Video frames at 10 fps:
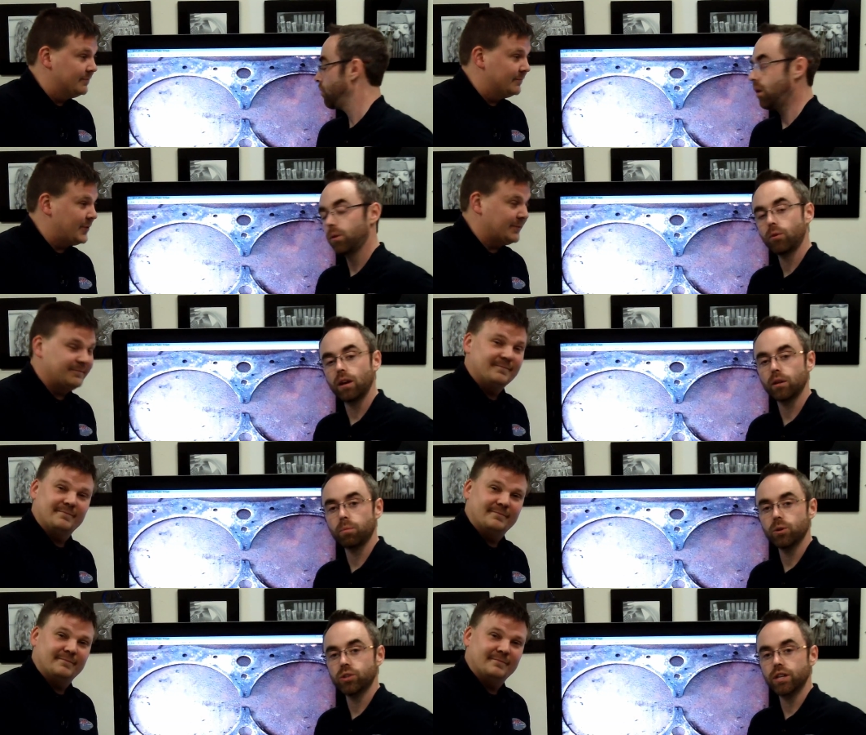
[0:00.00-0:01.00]
Speaker 1: Well, we greatly
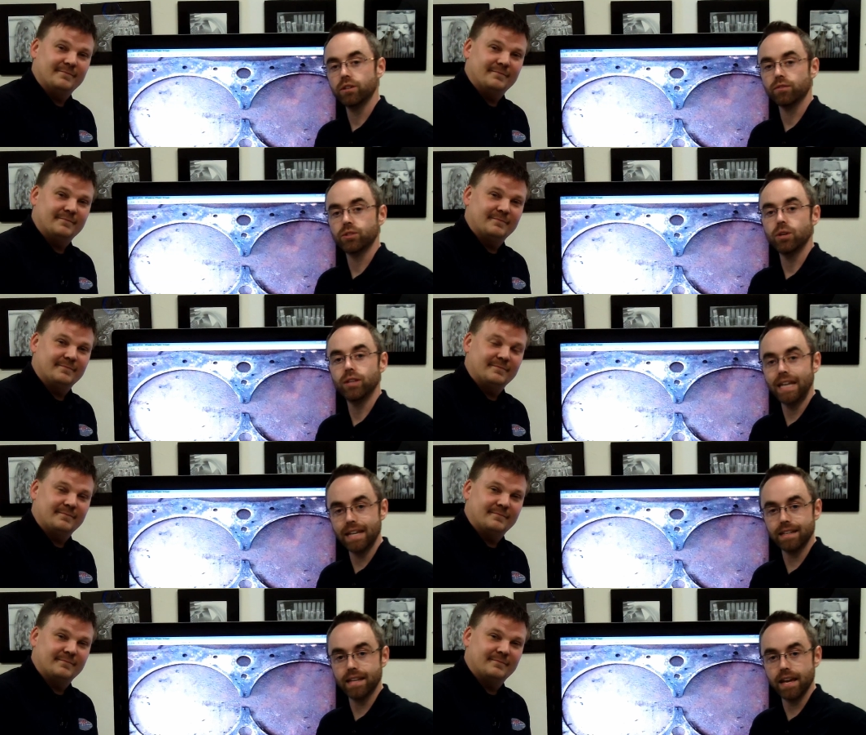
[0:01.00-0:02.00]
appreciate you for tuning
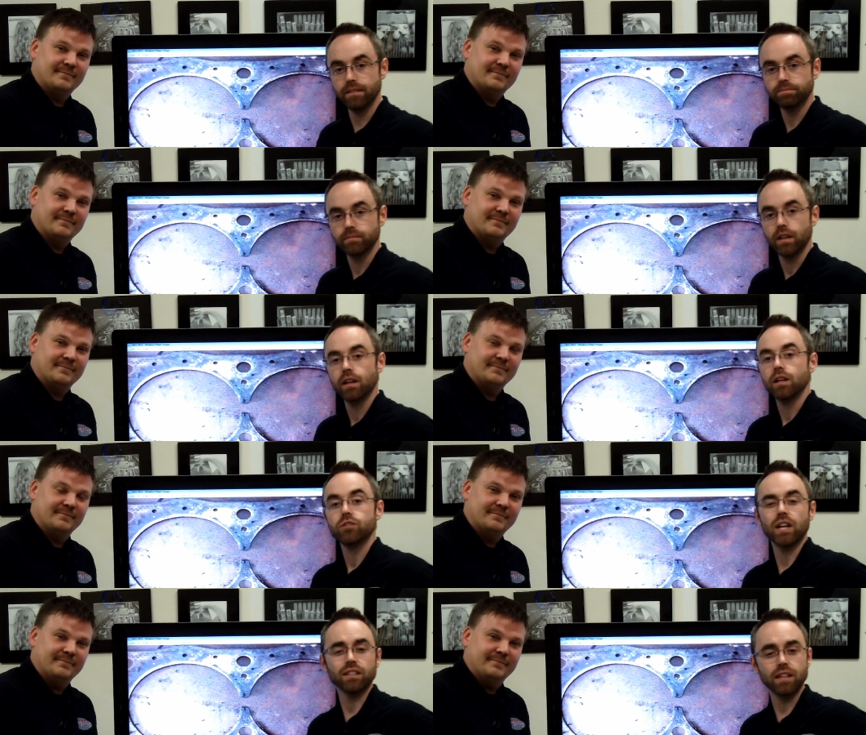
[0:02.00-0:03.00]
in today.
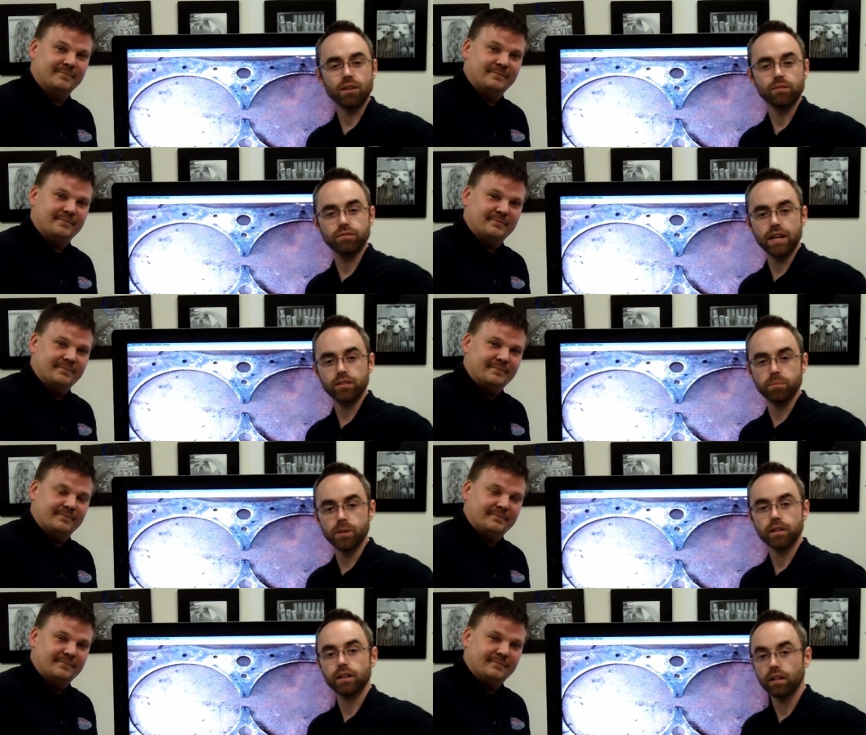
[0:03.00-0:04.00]
Check us out on
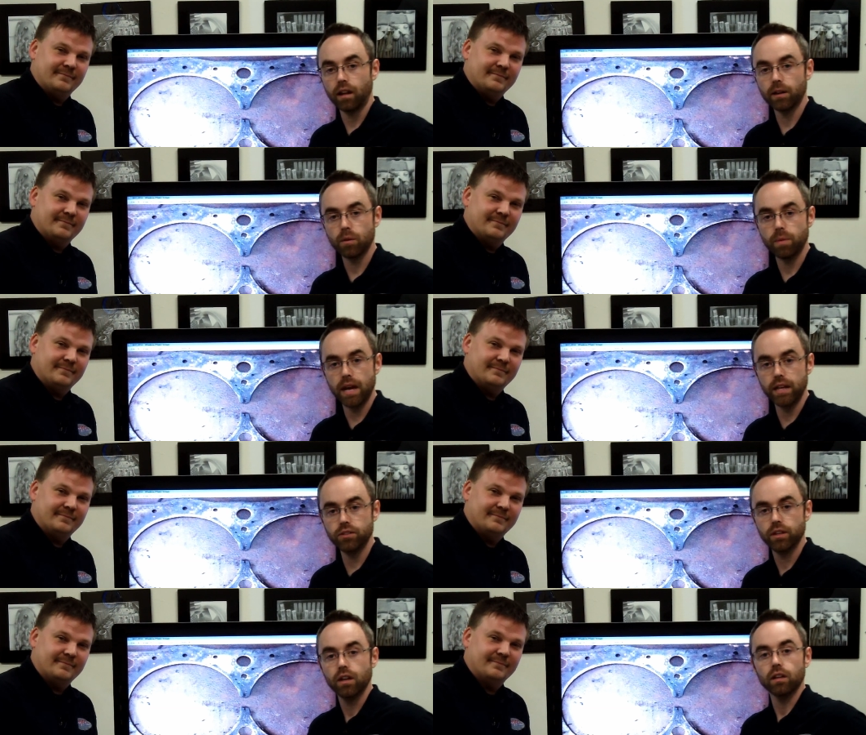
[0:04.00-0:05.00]
Facebook, like our
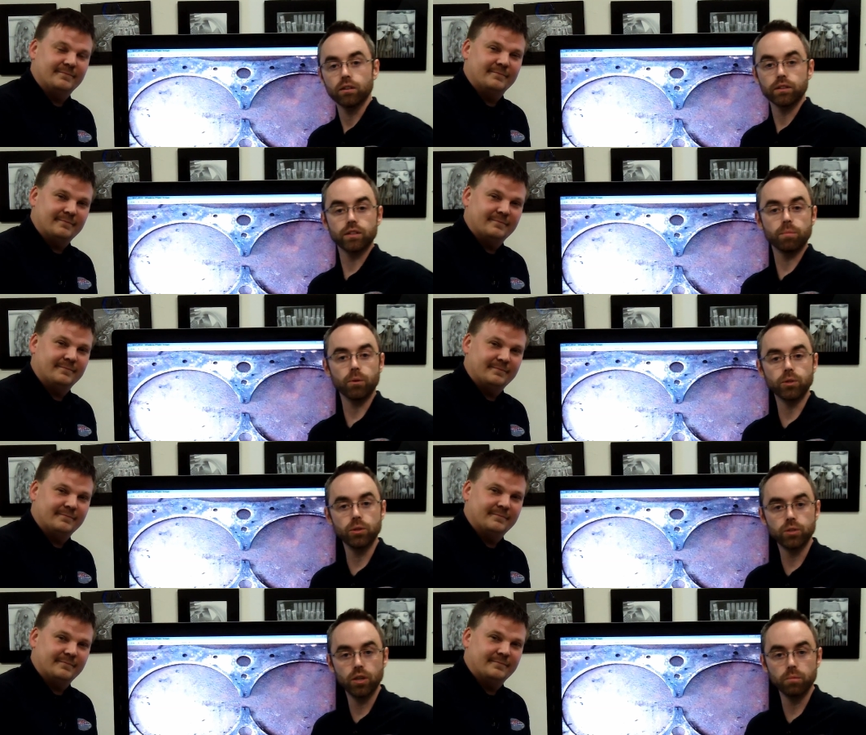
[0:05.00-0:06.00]
page, Look us up on
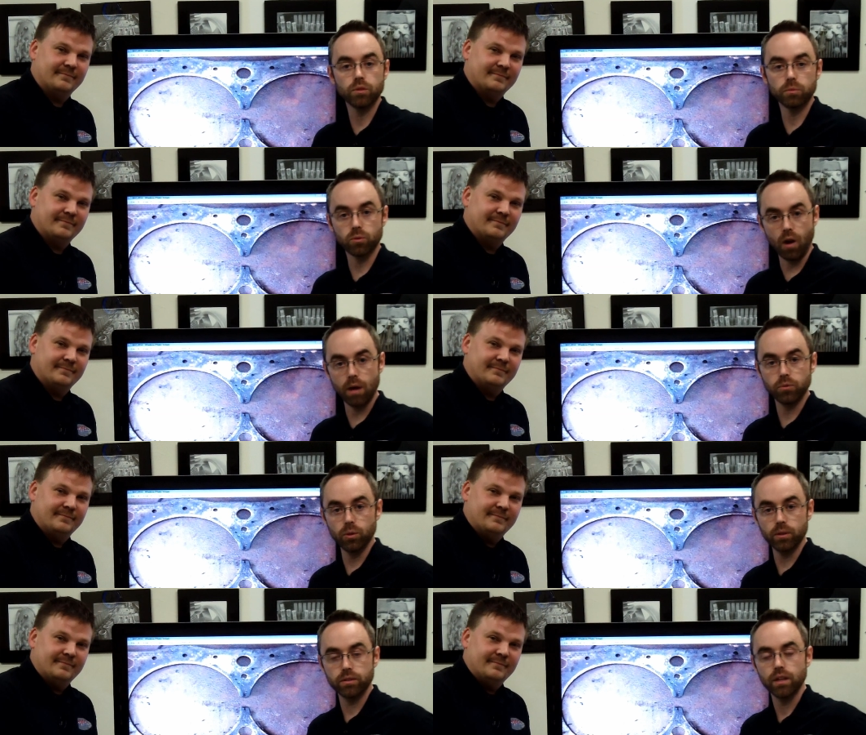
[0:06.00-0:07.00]
YouTube, subscribe
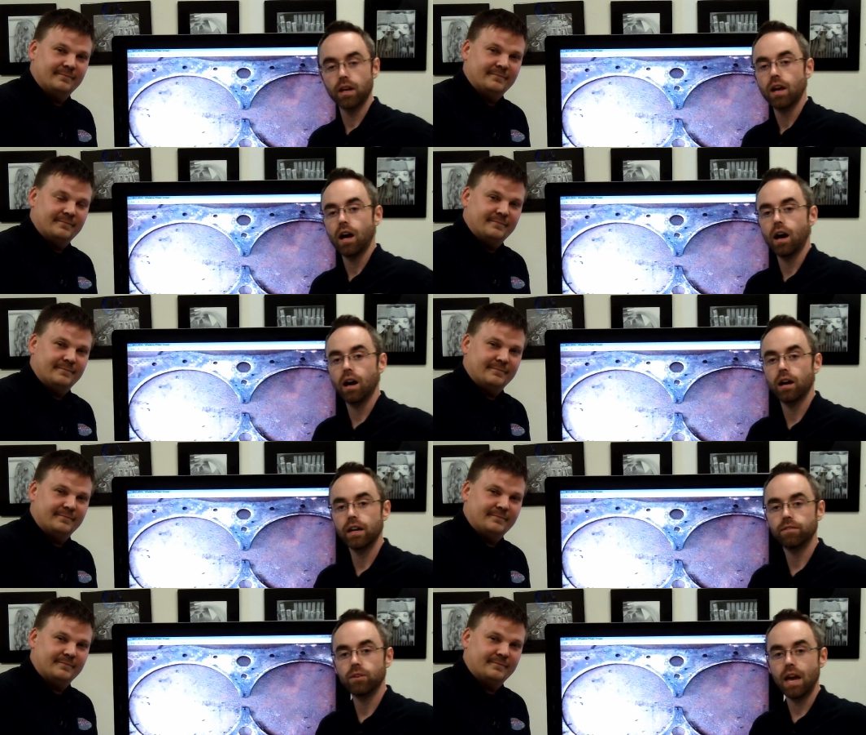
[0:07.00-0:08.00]
to us. Uh,
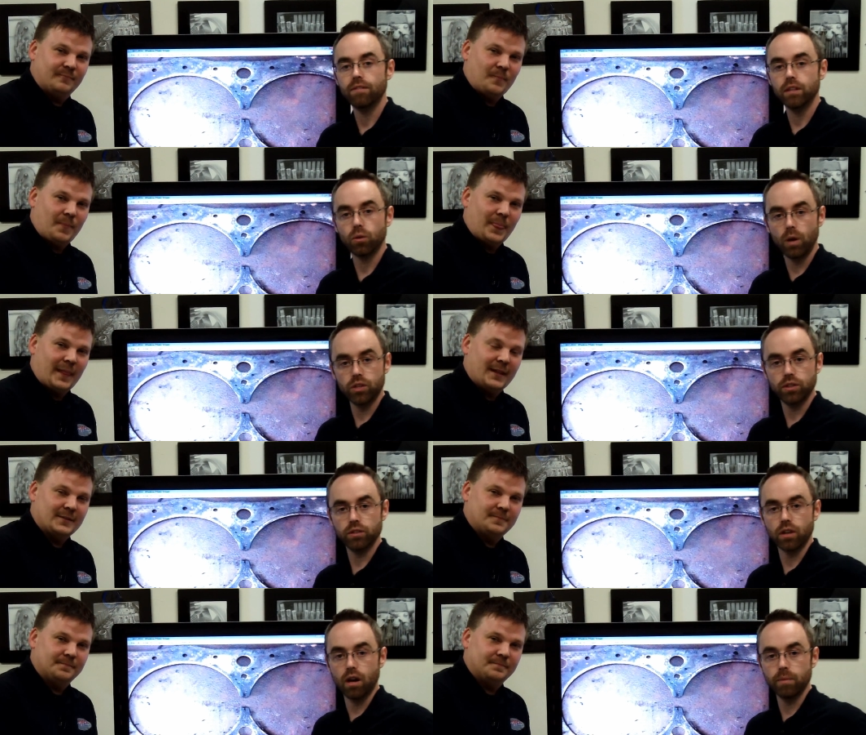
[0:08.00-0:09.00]
if you have any
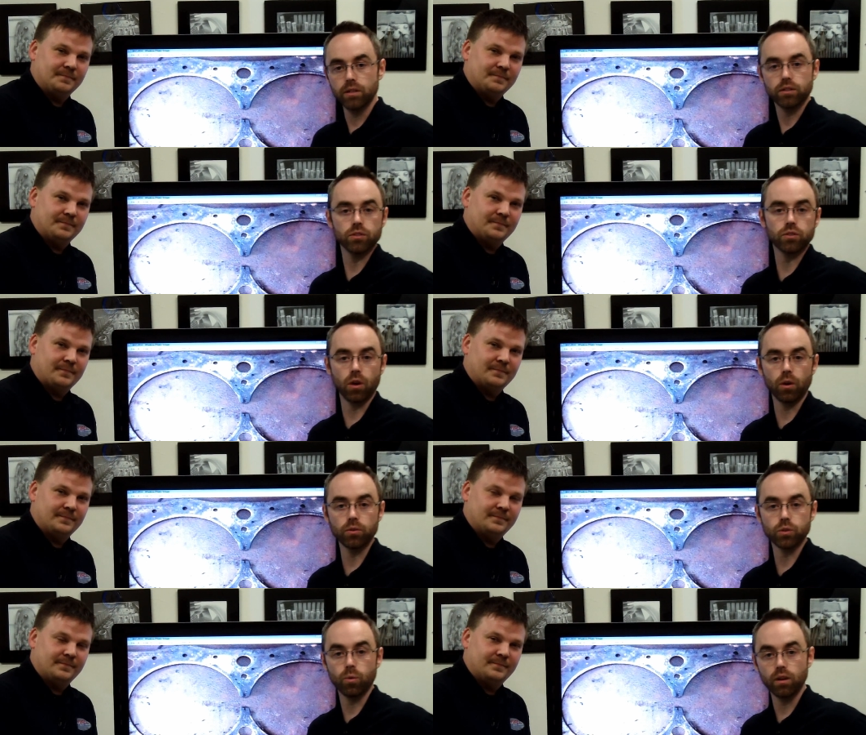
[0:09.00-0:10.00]
questions, comments,
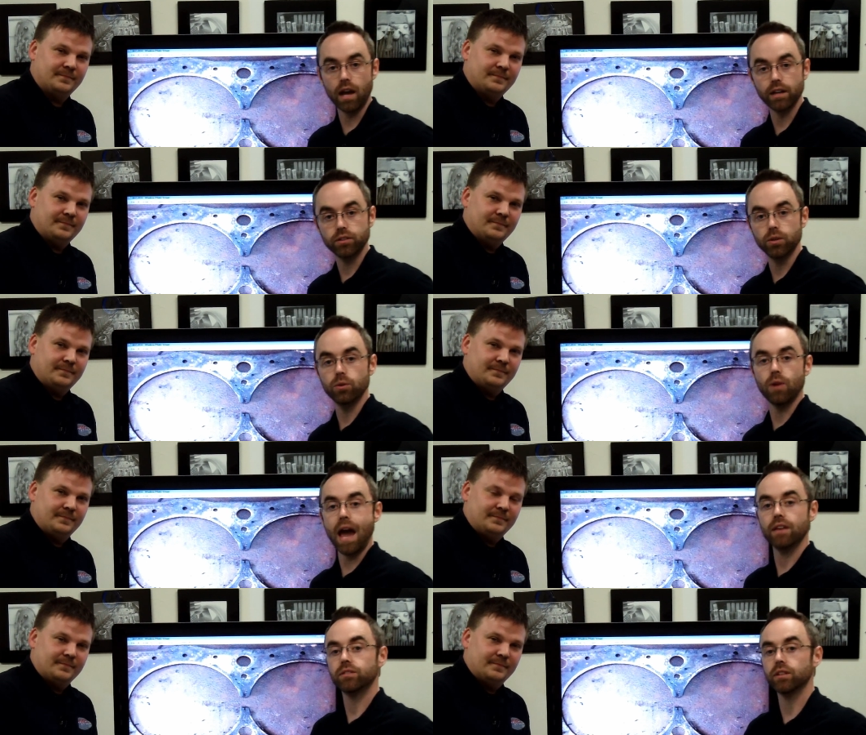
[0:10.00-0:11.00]
concerns, or would like to
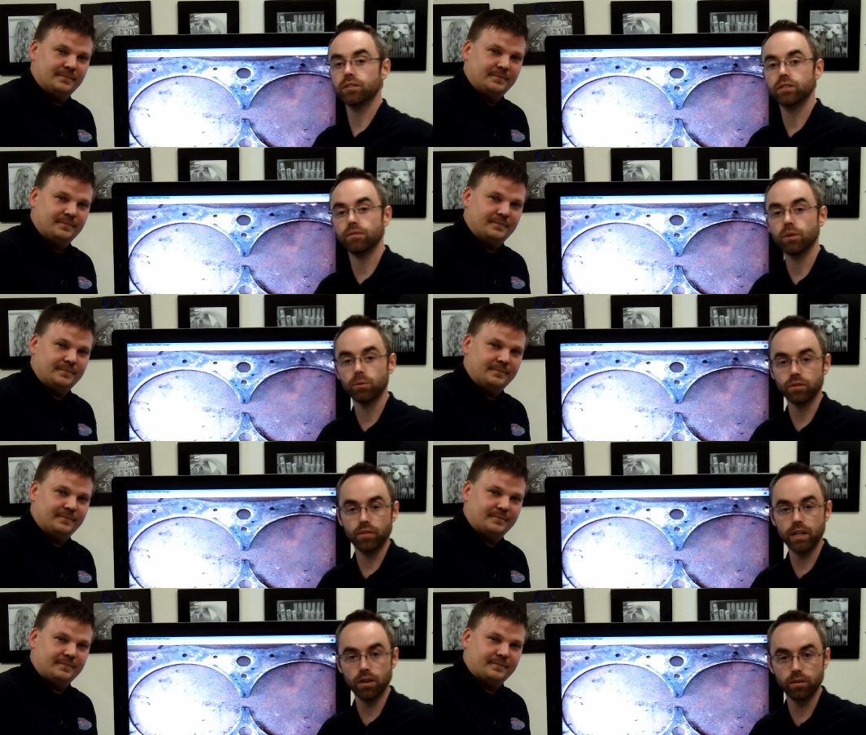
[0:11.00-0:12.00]
ask us if there was a
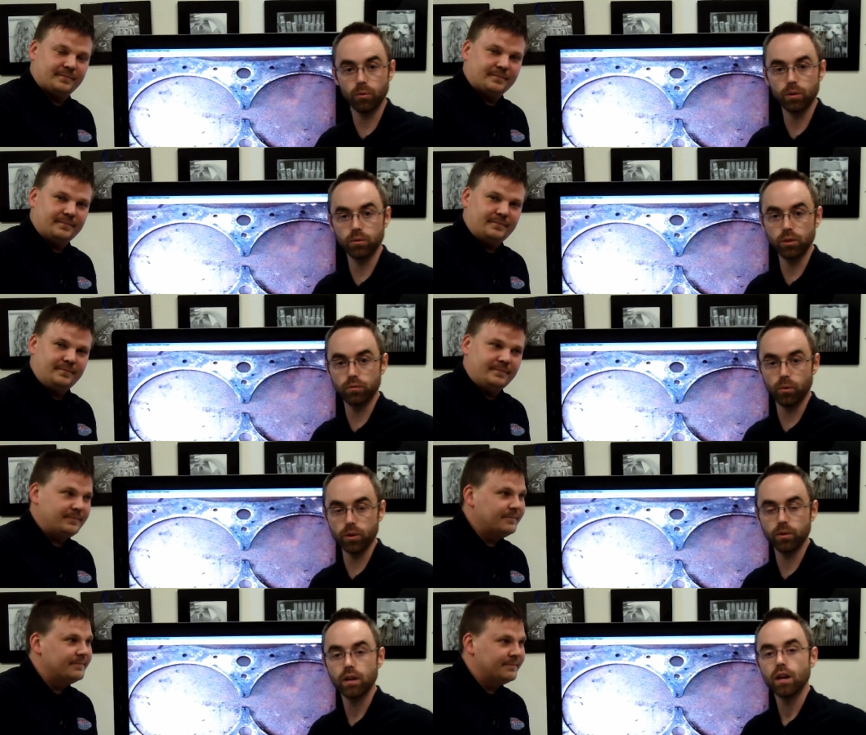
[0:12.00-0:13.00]
video that we'd do
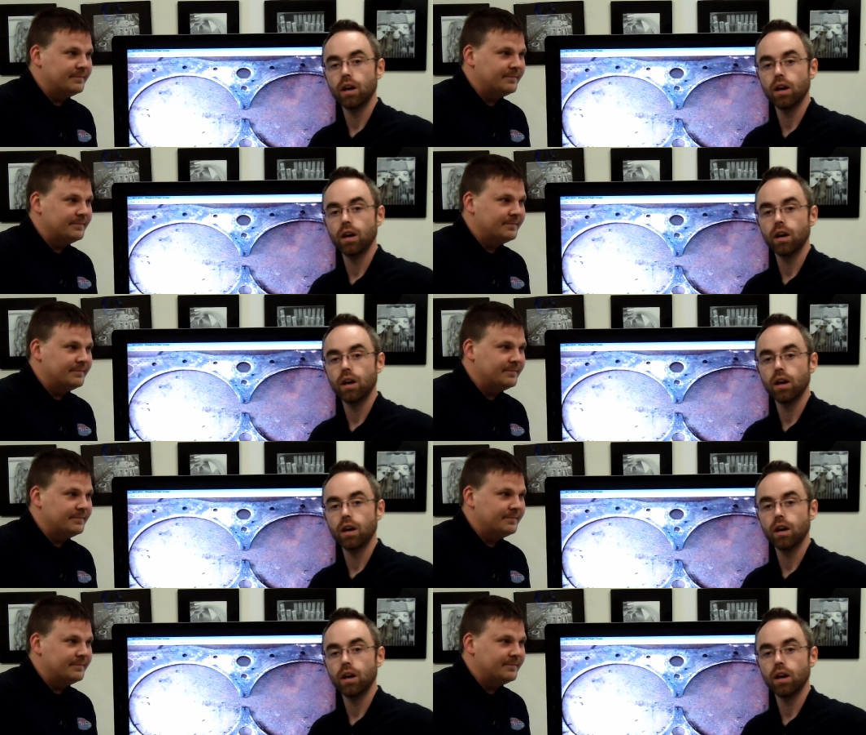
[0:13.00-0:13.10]
for you,